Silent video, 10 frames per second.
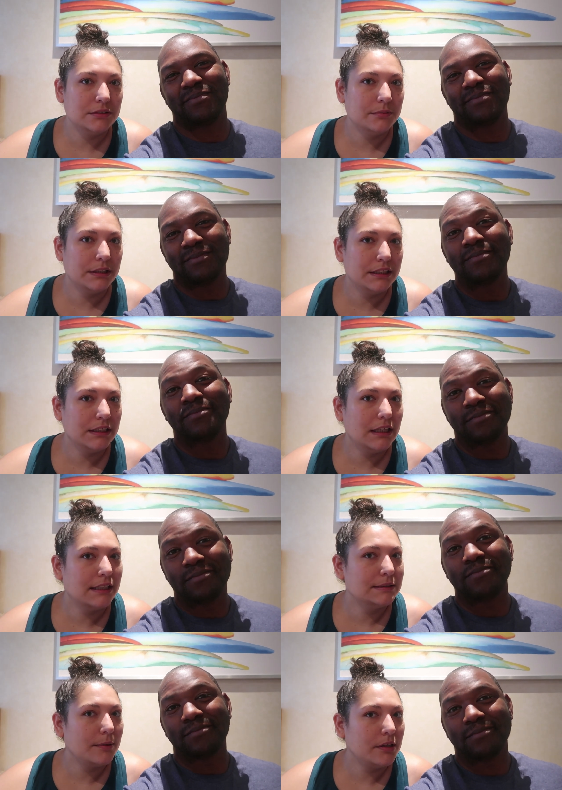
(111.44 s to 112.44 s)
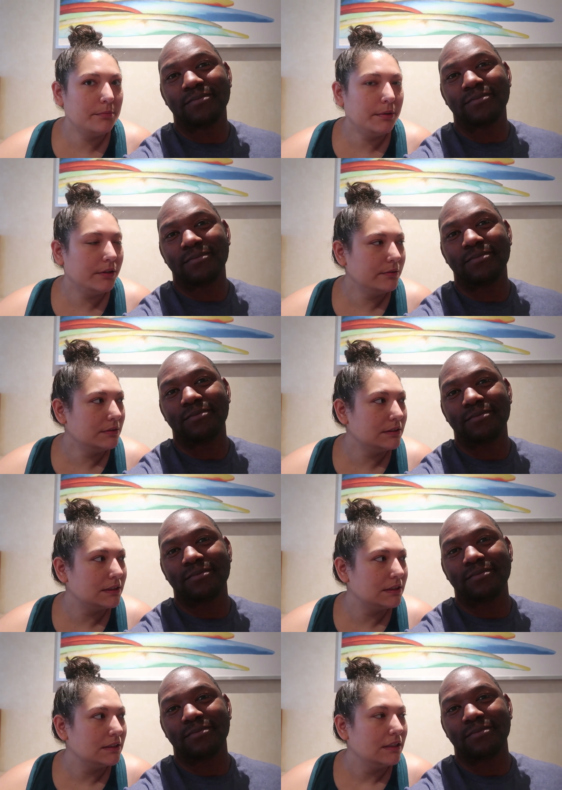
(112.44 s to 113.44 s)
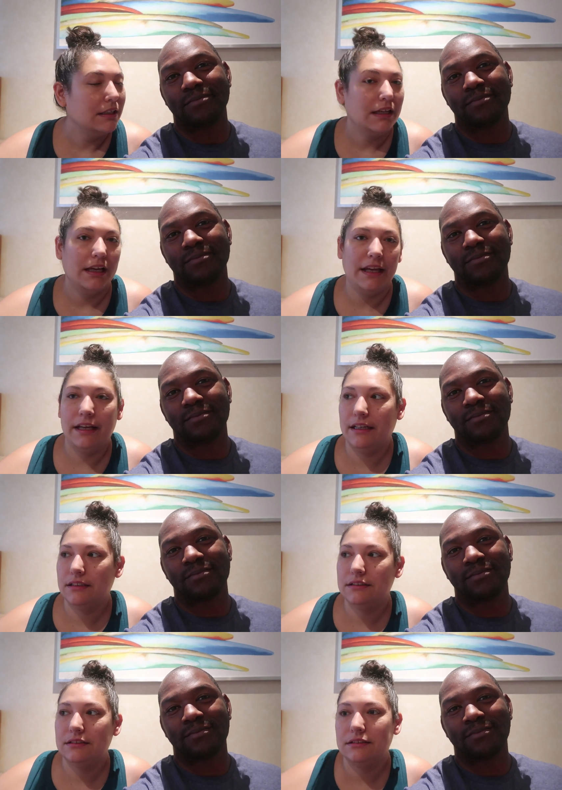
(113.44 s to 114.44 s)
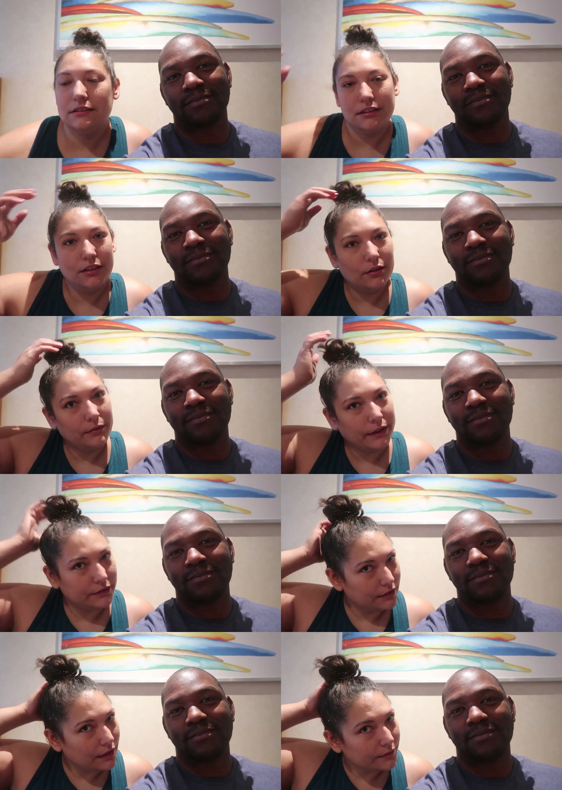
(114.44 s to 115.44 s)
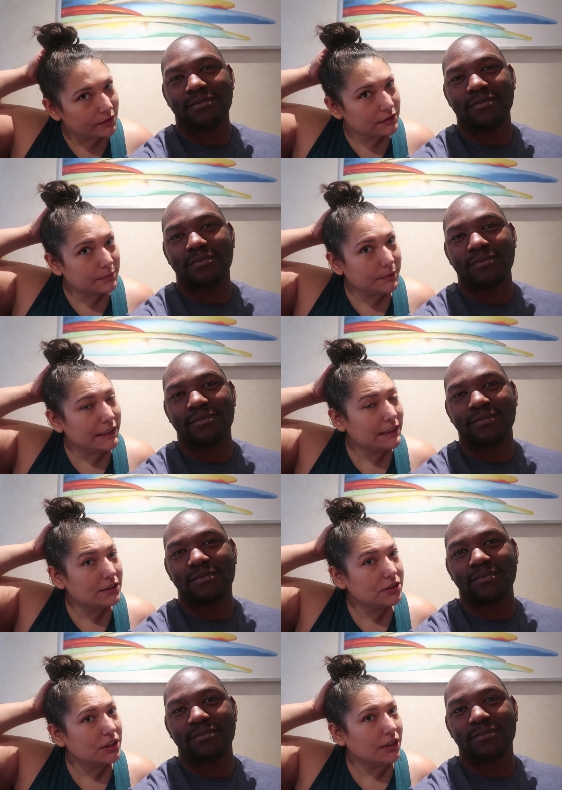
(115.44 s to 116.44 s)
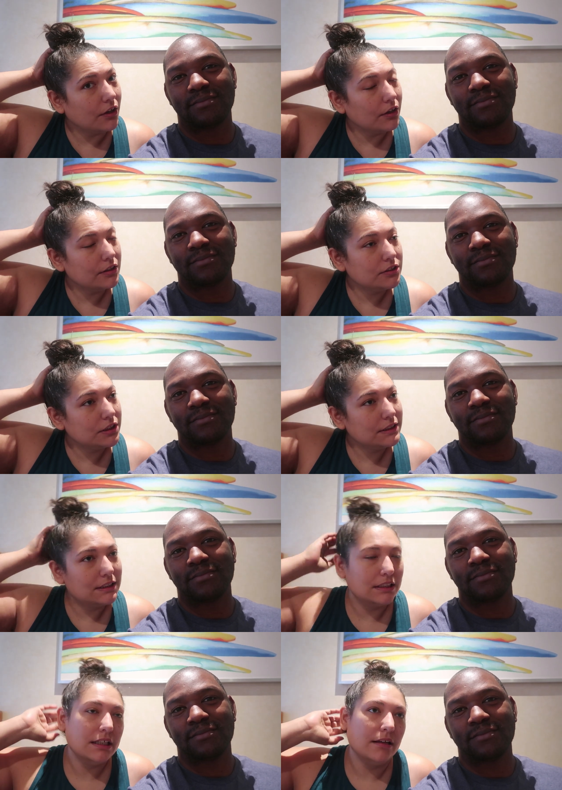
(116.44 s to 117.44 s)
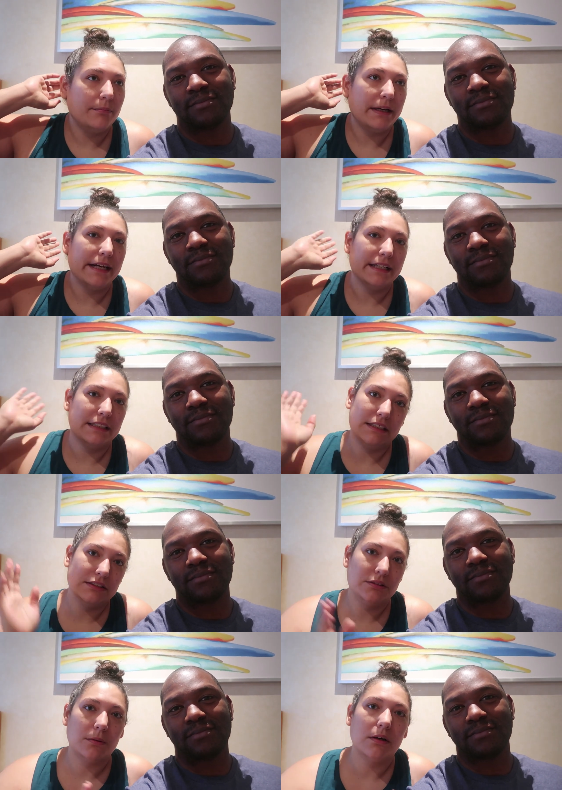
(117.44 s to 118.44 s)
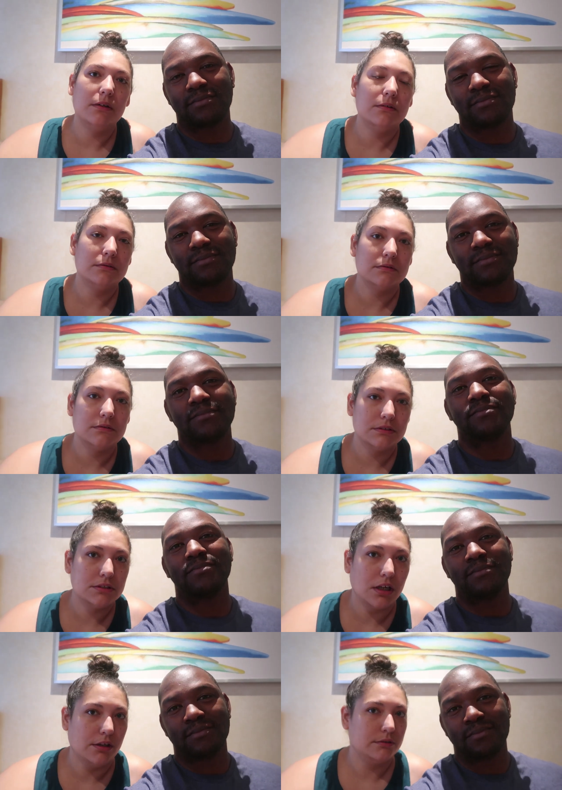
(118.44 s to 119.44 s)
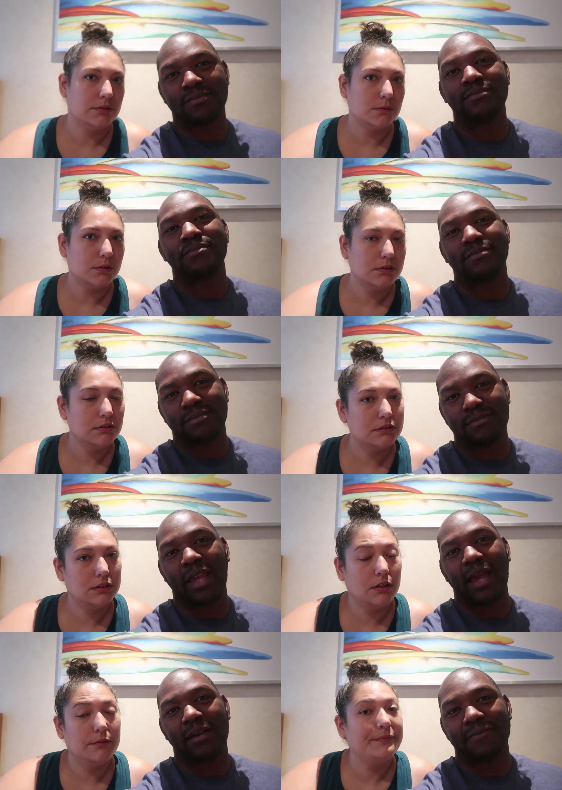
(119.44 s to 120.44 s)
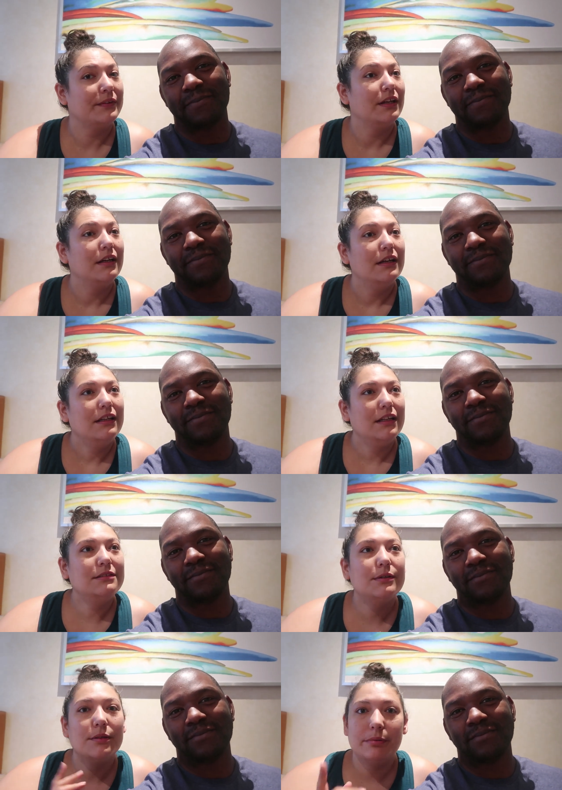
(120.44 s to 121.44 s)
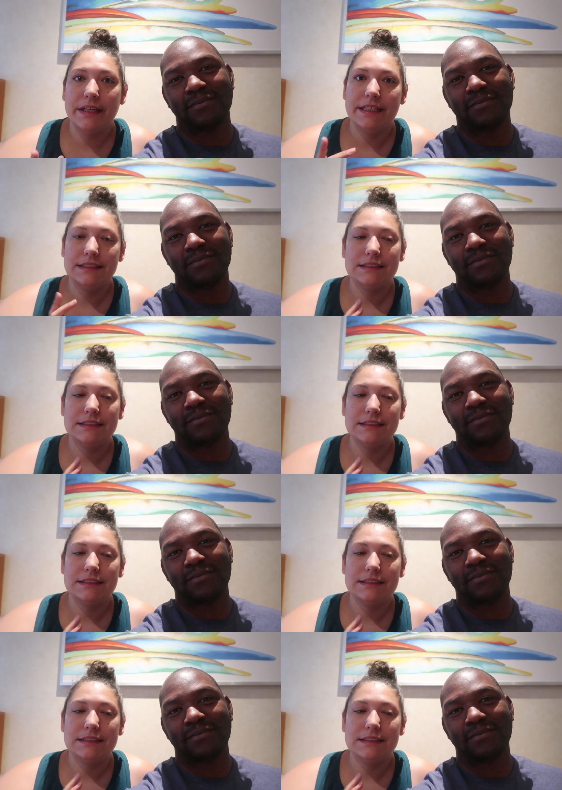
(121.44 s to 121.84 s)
Speaker 1: do one of the glass bottom boats and go around Lover's Beach and the Arches and then come back and then do our own taco tour. So that's what our plan